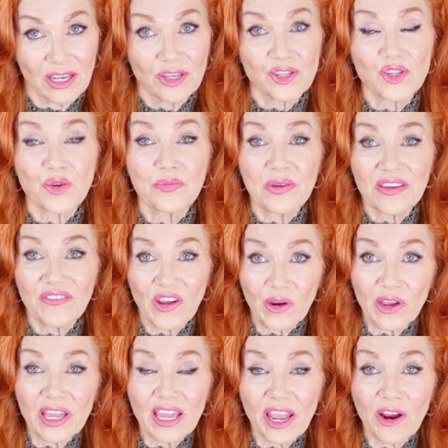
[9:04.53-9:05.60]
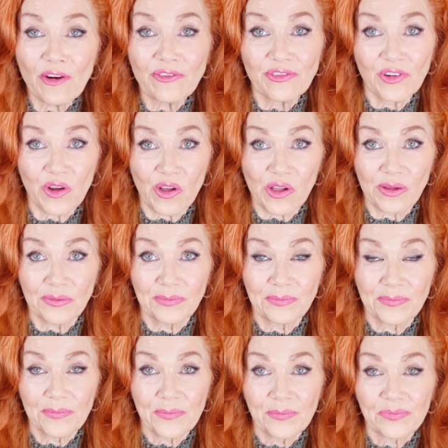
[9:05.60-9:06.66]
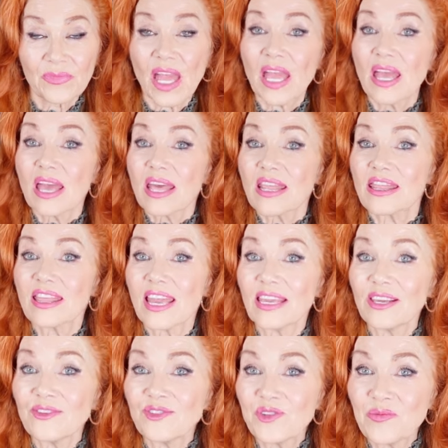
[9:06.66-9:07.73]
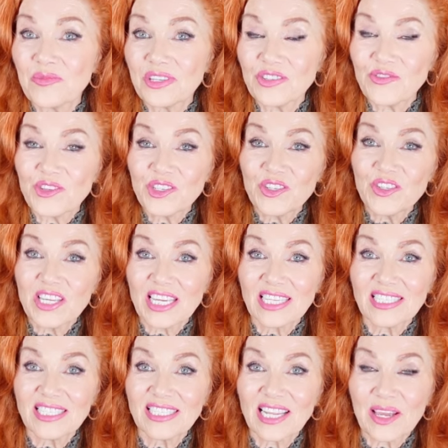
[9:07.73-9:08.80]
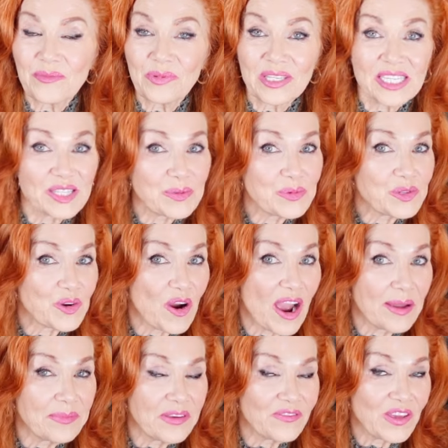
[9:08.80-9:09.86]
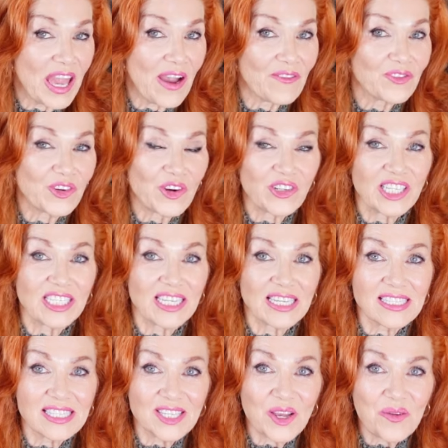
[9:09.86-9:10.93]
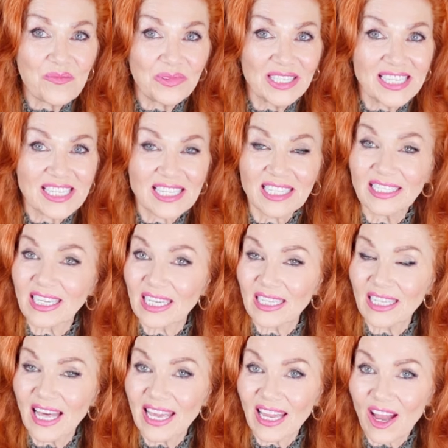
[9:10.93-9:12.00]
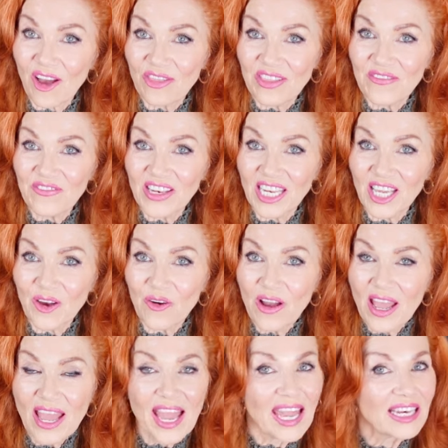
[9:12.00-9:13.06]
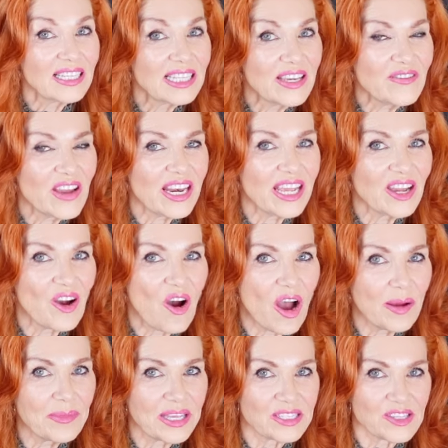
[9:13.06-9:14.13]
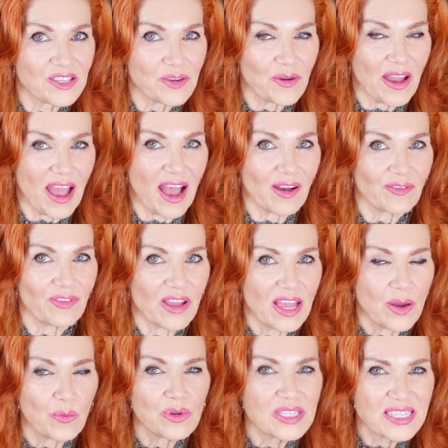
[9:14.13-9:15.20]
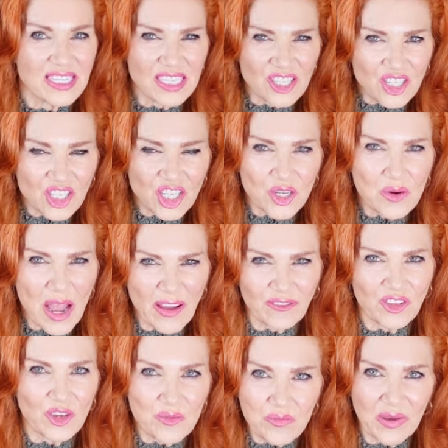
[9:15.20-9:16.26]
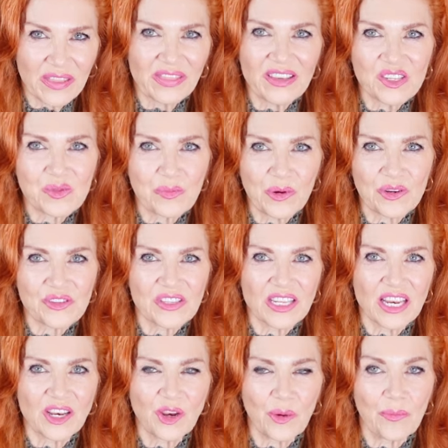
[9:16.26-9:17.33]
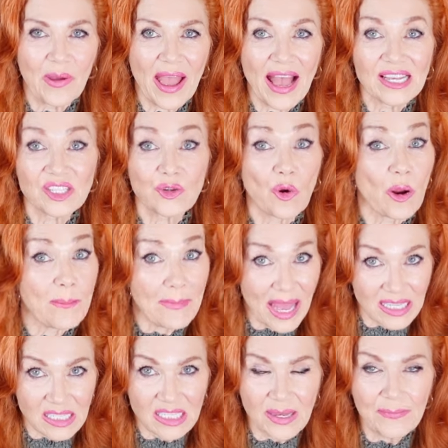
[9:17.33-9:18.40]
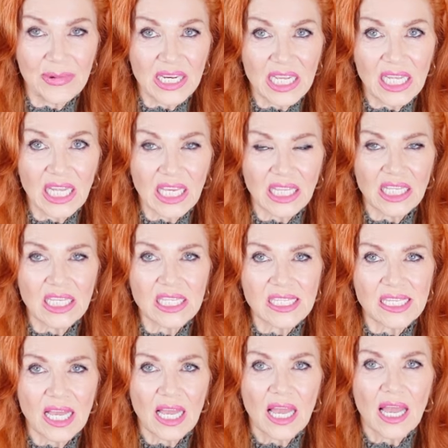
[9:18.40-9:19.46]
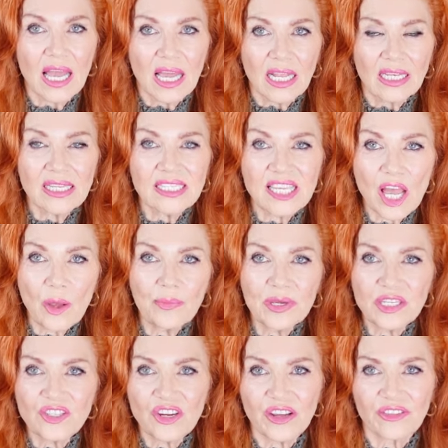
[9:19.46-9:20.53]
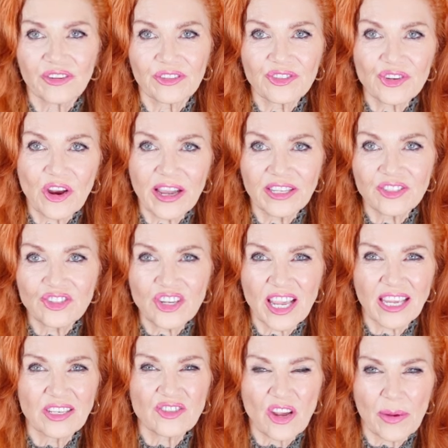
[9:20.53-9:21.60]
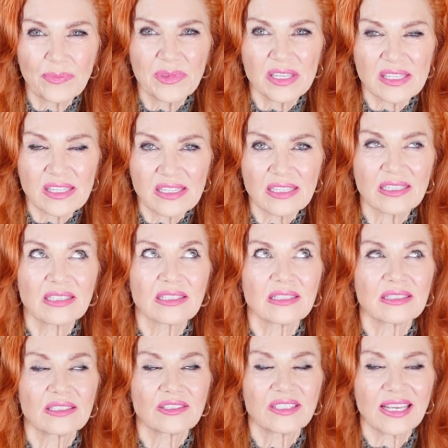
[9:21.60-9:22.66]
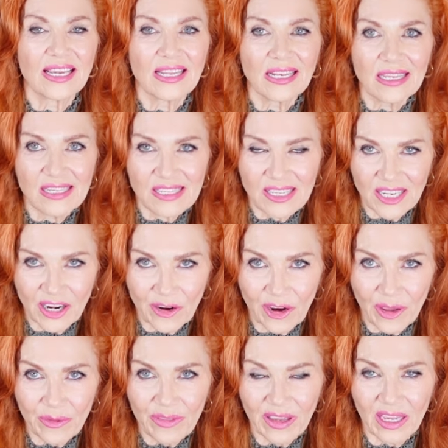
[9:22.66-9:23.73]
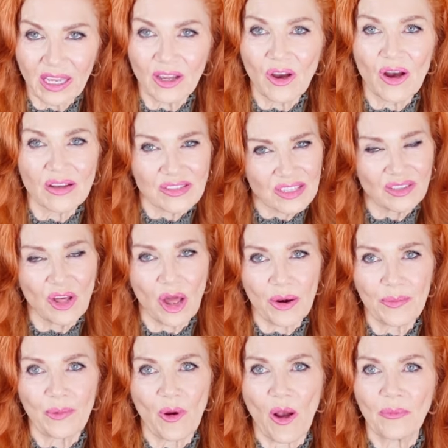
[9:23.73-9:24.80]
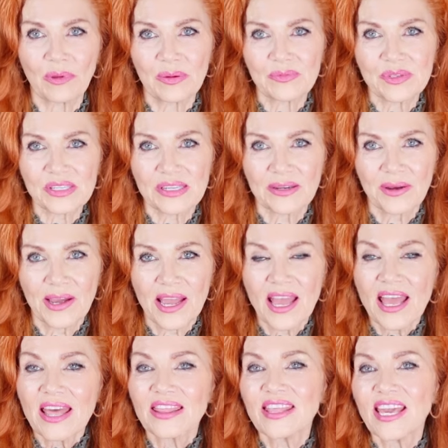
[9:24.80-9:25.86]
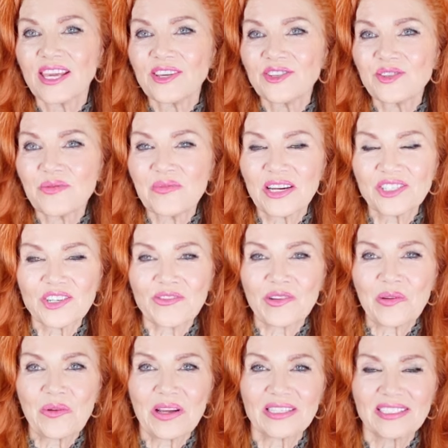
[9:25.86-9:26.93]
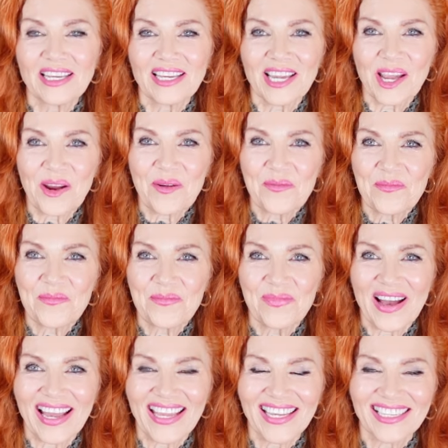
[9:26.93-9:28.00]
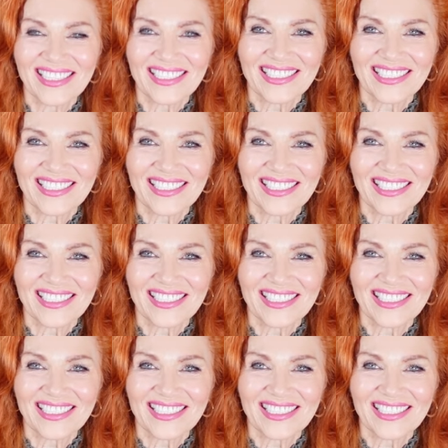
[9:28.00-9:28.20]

So be very careful Thank you so much for tuning in today. Please subscribe if you haven't already done so. Please click like on the video and leave any comments you have. Was this you? Have you been this person in your past or met somebody like this? Let's help each other try and change up this dating scenario that can cause a lot of problems. Thank you so much, everyone. Take care. Bye.